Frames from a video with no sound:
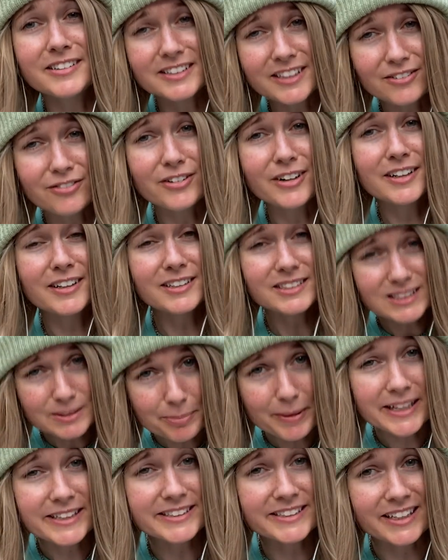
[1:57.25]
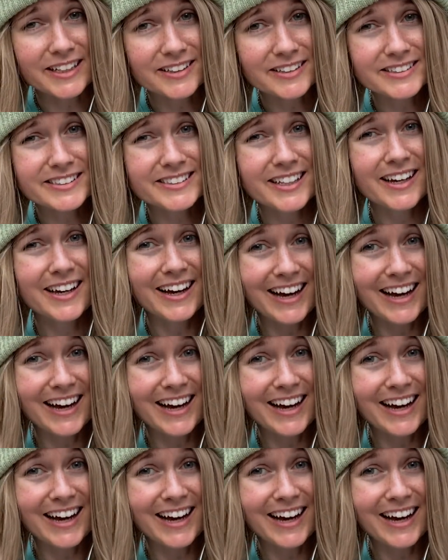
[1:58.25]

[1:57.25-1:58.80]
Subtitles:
different species.